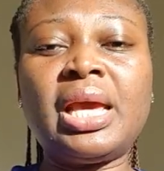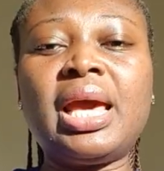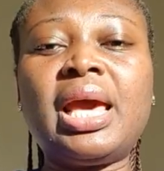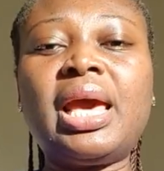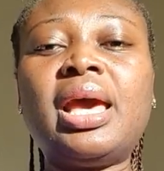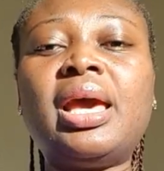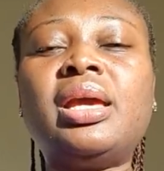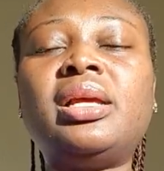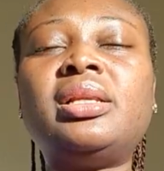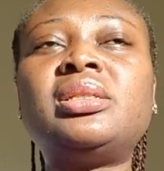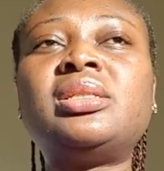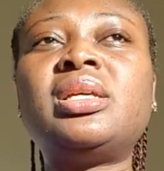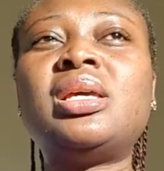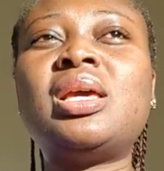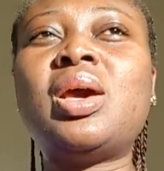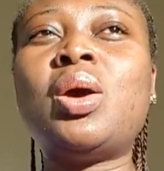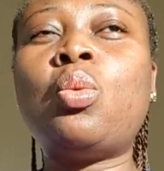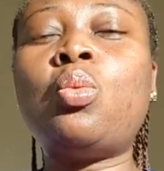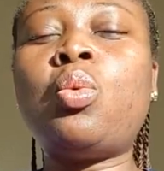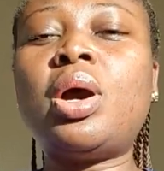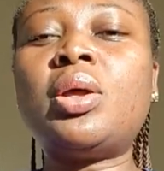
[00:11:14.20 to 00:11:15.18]
And
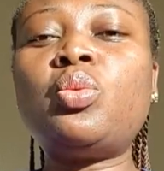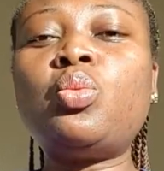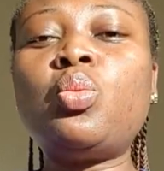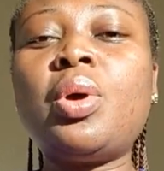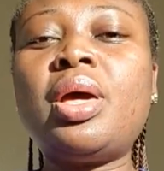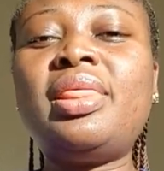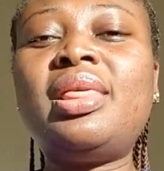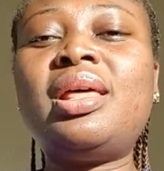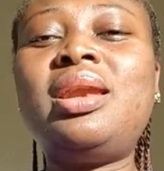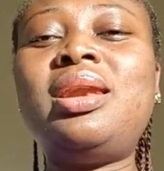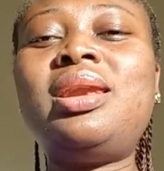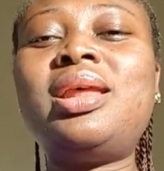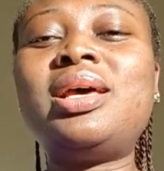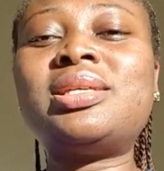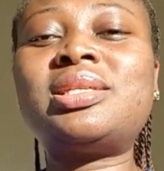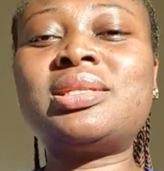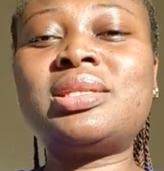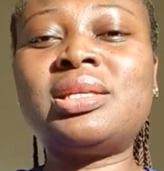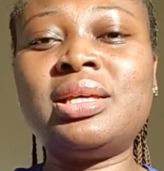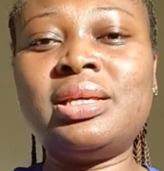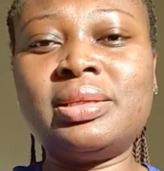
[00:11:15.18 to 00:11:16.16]
what were the
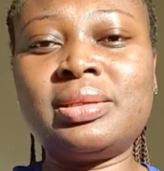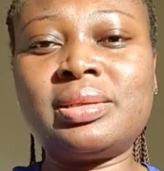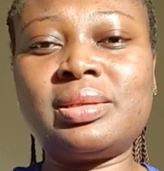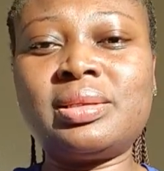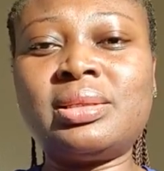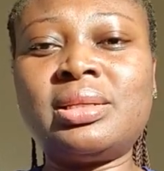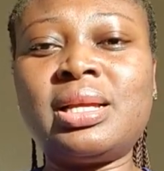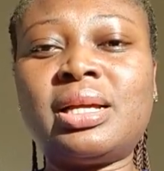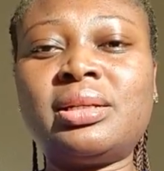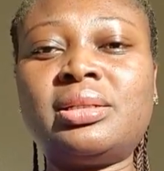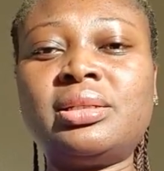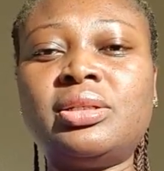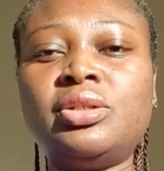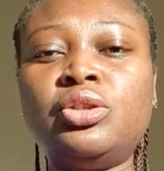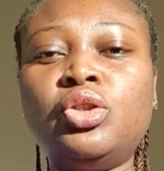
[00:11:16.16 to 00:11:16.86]
lessons that